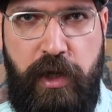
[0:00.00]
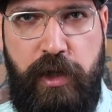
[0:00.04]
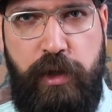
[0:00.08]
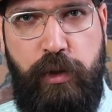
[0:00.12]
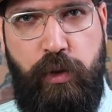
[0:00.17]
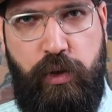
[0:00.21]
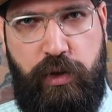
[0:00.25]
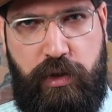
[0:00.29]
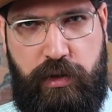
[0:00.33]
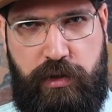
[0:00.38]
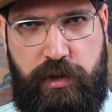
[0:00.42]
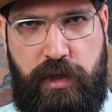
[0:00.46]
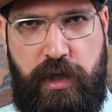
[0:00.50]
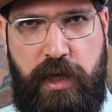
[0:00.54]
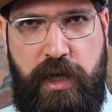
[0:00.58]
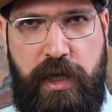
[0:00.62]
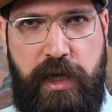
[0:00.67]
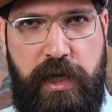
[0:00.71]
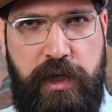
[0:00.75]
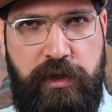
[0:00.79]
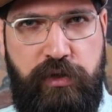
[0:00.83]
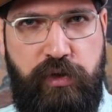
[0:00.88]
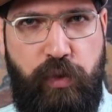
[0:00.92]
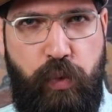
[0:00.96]
Look,
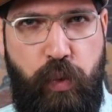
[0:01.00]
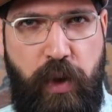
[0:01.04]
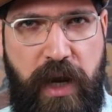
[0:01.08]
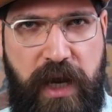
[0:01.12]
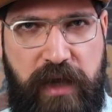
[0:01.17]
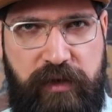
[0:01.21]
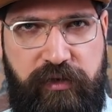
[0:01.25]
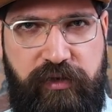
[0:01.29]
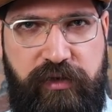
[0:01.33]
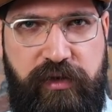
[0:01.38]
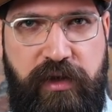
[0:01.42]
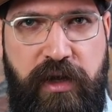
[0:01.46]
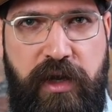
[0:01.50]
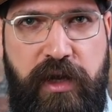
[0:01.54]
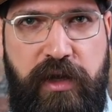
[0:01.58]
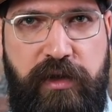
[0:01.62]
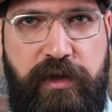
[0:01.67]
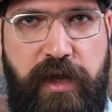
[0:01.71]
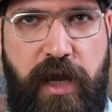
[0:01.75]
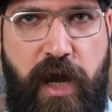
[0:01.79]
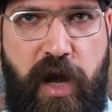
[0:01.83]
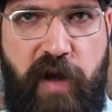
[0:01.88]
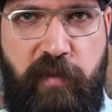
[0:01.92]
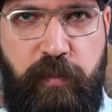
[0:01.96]
in the West,
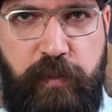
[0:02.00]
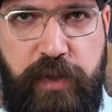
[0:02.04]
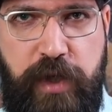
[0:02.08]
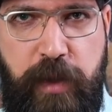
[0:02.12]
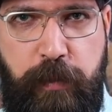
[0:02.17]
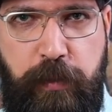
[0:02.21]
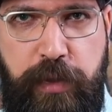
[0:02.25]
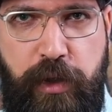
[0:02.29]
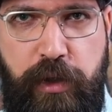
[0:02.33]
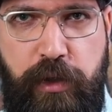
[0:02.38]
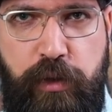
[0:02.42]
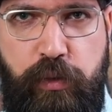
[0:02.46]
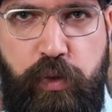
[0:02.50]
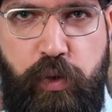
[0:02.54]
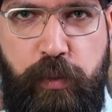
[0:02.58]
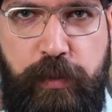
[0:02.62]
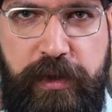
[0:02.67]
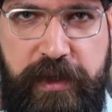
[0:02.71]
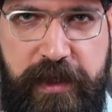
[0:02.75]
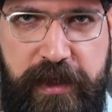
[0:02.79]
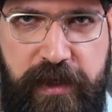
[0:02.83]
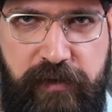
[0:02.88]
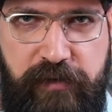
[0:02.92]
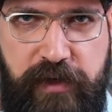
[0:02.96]
there are people who
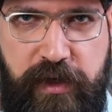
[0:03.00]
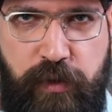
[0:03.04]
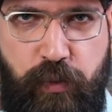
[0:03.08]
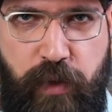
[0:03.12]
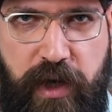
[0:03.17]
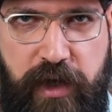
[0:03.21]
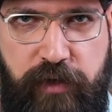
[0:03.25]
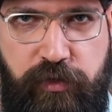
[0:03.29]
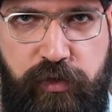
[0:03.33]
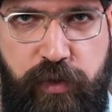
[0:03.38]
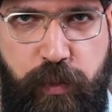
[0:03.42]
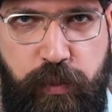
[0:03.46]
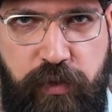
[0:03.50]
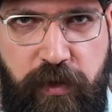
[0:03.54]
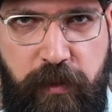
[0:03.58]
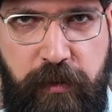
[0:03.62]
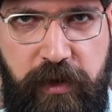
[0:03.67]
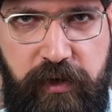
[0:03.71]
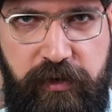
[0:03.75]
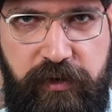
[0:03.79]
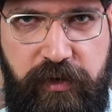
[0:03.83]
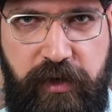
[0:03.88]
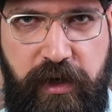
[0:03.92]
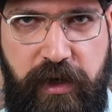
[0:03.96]
believe in white
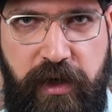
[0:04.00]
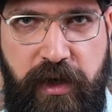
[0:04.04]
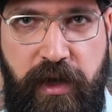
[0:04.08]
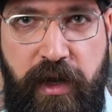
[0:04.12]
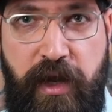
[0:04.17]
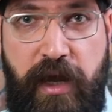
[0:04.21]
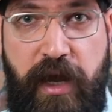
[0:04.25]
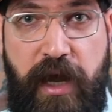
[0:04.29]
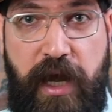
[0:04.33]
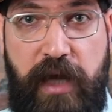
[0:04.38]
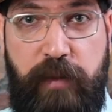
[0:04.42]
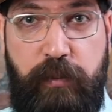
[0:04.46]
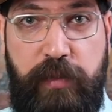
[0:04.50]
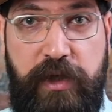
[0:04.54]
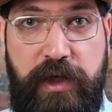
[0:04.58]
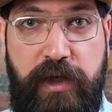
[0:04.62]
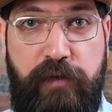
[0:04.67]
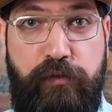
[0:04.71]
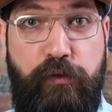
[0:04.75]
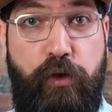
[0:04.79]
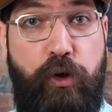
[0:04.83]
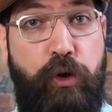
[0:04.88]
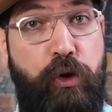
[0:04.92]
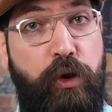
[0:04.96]
supremacy and
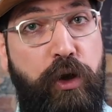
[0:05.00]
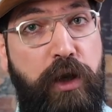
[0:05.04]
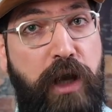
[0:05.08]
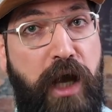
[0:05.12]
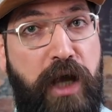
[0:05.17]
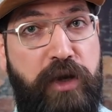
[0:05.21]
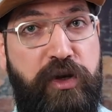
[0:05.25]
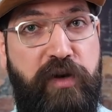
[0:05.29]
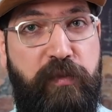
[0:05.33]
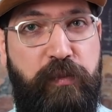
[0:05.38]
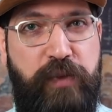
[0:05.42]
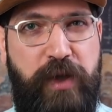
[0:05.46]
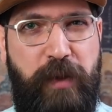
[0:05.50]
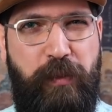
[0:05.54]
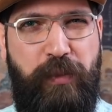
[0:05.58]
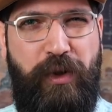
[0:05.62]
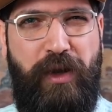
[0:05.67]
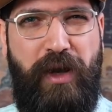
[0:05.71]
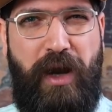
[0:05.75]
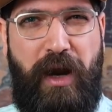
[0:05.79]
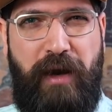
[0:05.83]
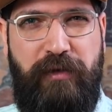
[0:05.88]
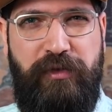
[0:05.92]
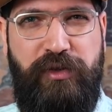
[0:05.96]
believe all other
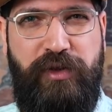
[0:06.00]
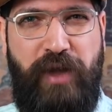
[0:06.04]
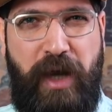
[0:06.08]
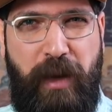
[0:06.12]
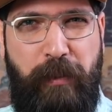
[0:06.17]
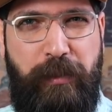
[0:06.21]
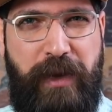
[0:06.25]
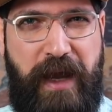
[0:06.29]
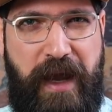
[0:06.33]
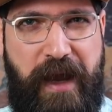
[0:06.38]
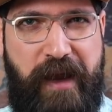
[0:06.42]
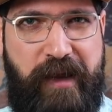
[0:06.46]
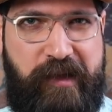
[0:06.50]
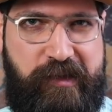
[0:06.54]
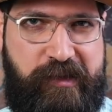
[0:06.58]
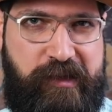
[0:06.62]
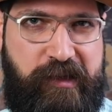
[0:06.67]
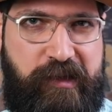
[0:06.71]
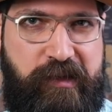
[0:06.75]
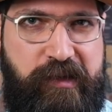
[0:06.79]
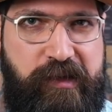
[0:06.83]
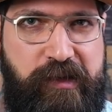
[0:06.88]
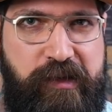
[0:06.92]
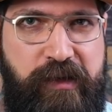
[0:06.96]
people are dumb
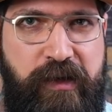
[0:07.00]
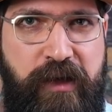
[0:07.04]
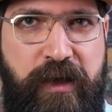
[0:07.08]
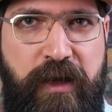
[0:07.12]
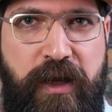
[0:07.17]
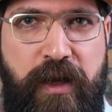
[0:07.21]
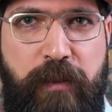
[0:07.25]
asses.